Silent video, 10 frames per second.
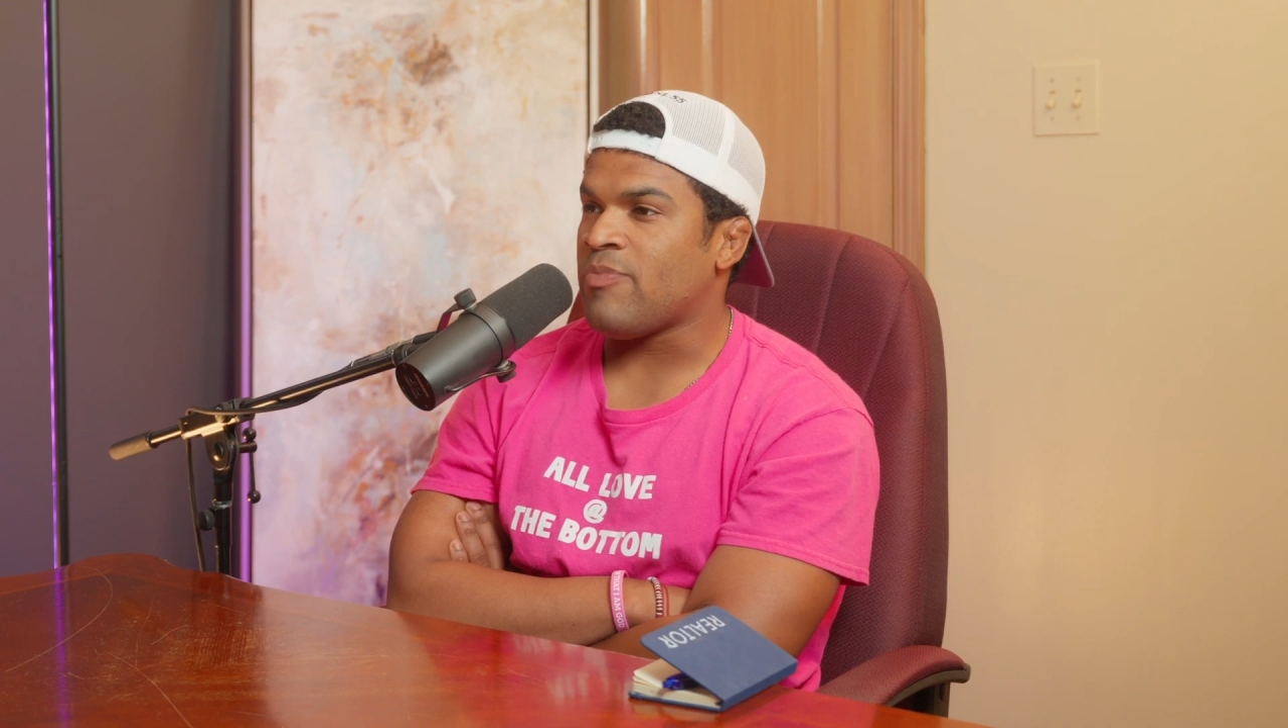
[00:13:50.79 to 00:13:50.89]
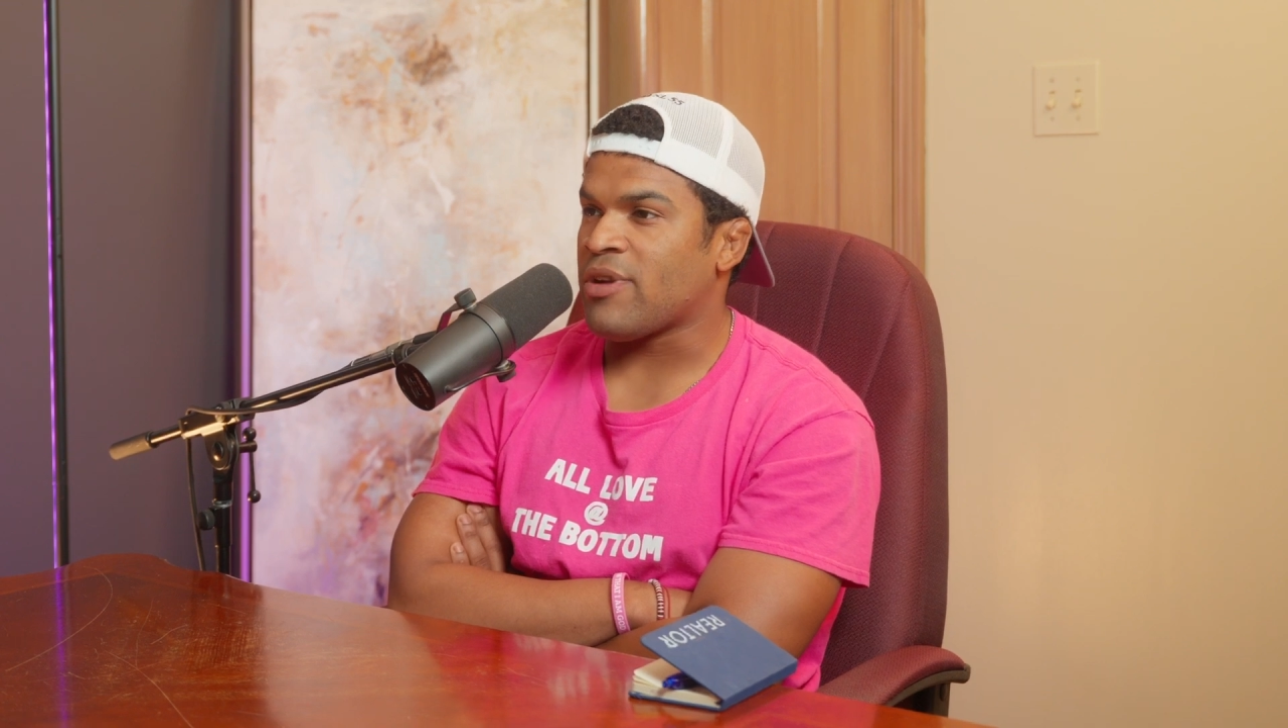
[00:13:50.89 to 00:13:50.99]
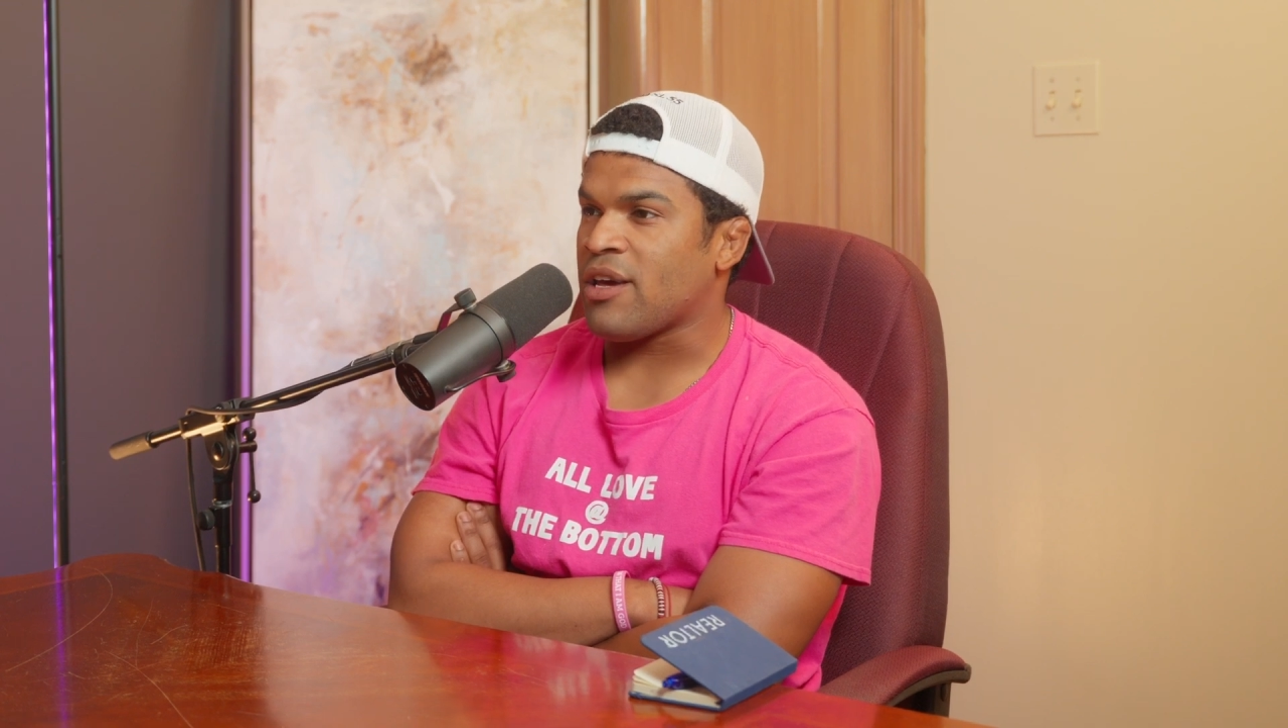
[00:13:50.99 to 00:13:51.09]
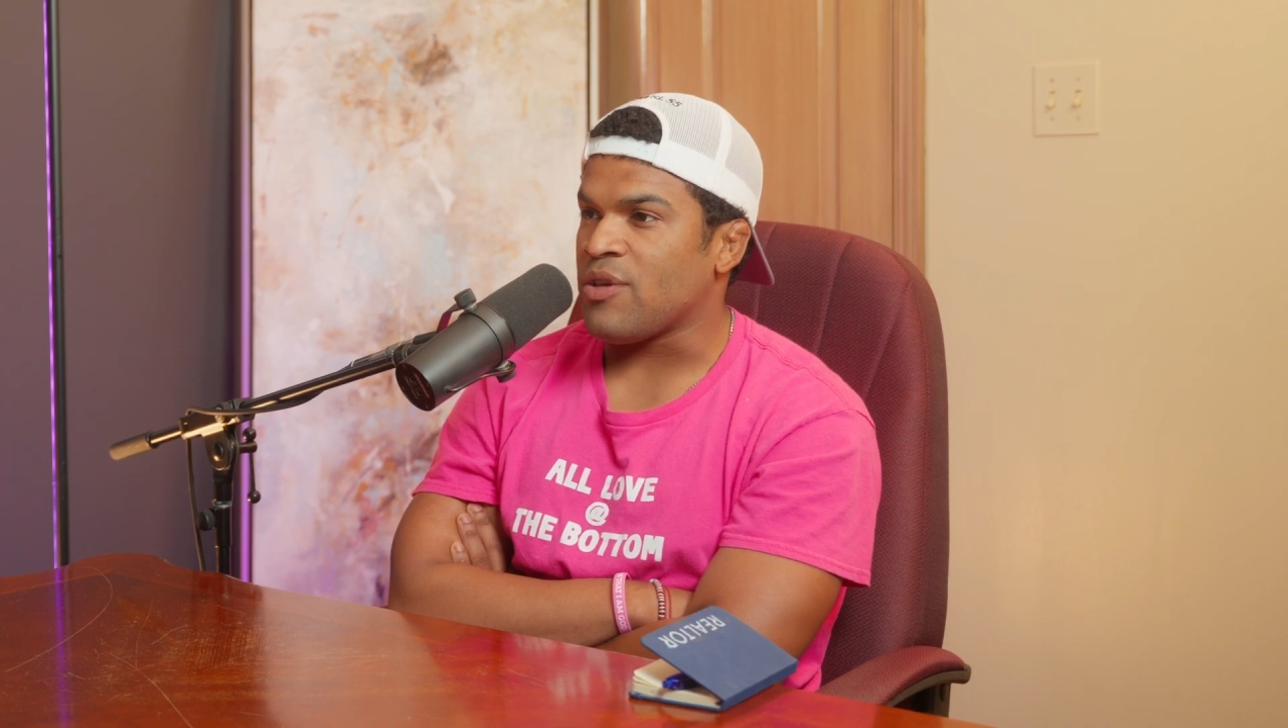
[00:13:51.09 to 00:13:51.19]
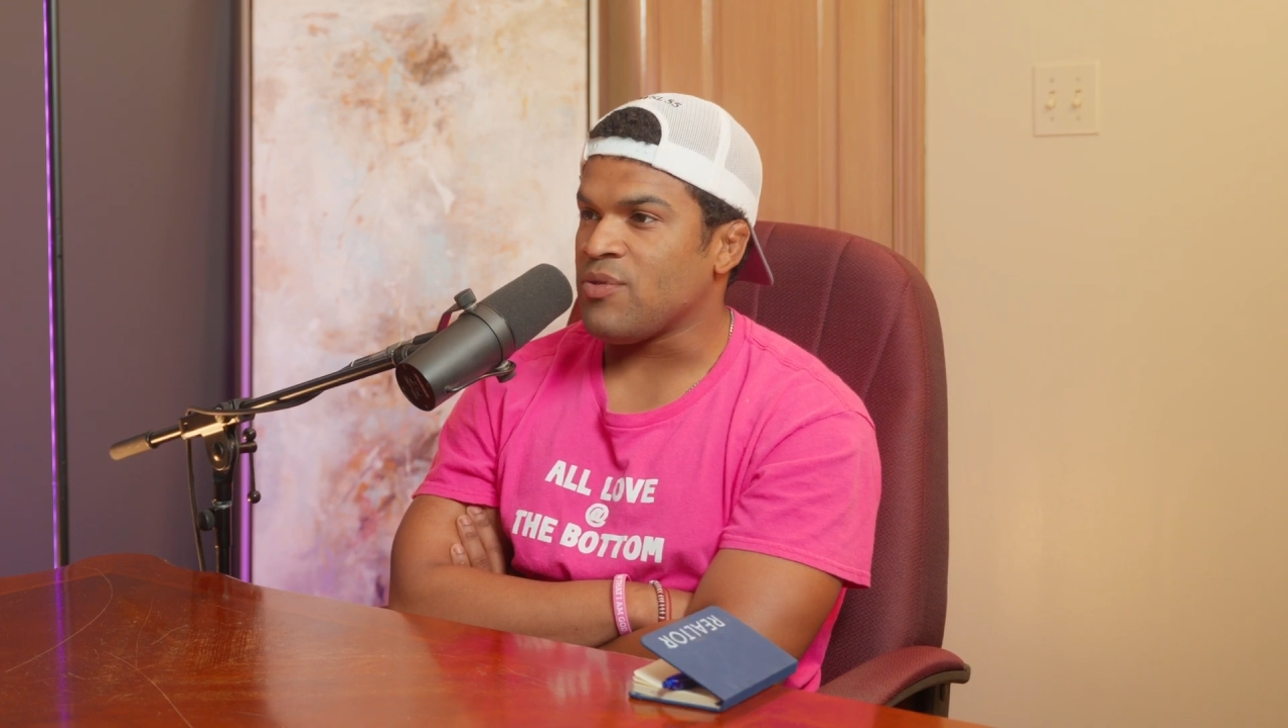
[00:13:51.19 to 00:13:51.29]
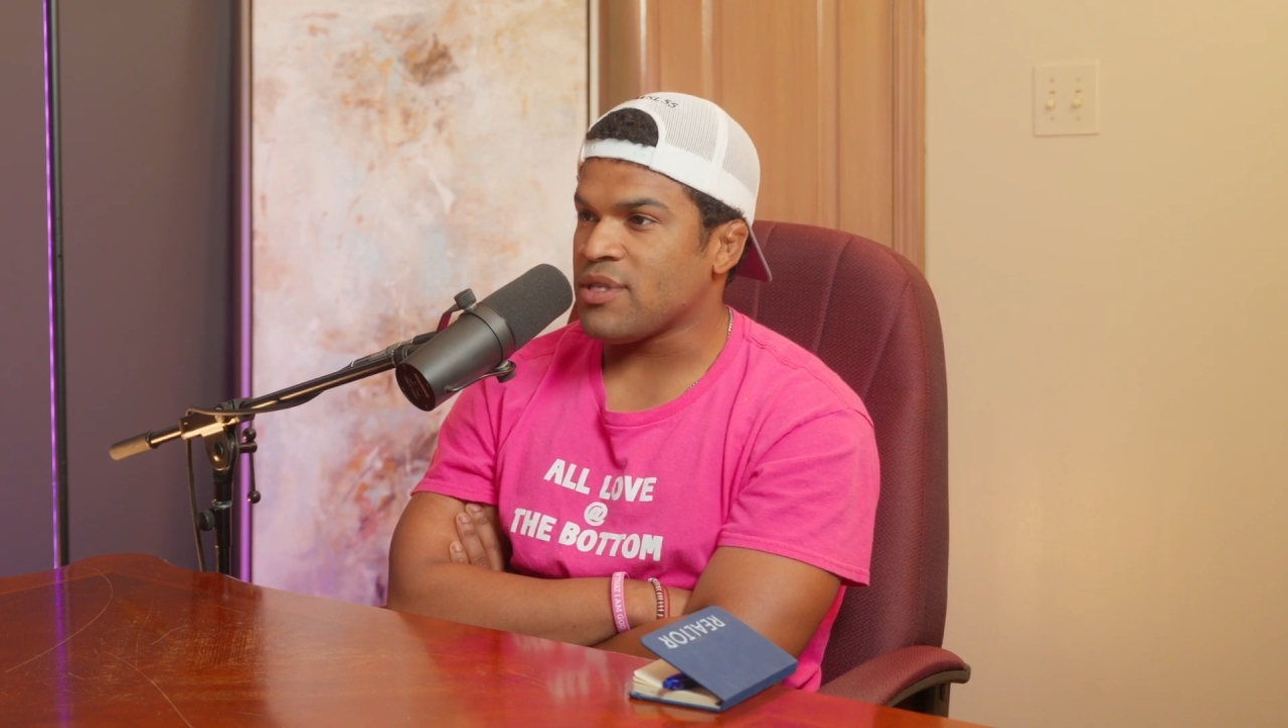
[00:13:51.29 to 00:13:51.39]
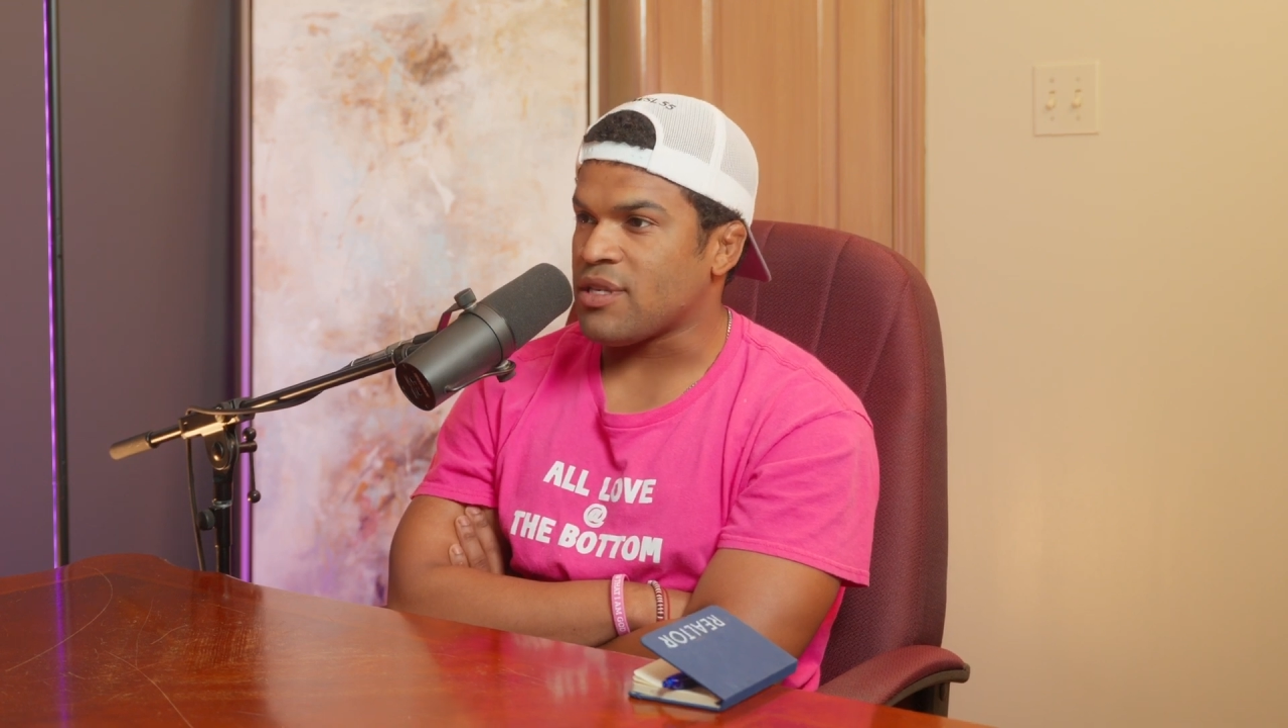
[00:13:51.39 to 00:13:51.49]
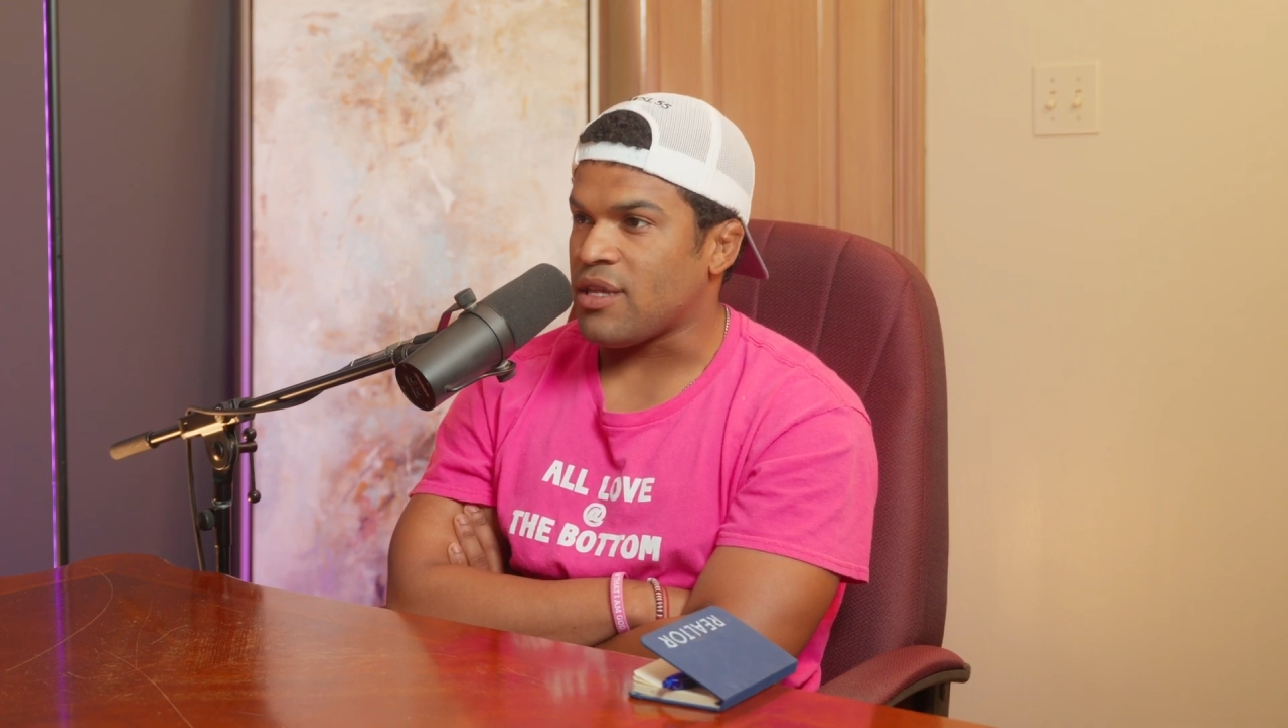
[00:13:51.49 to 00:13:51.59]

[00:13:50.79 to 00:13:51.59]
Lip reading: but I used to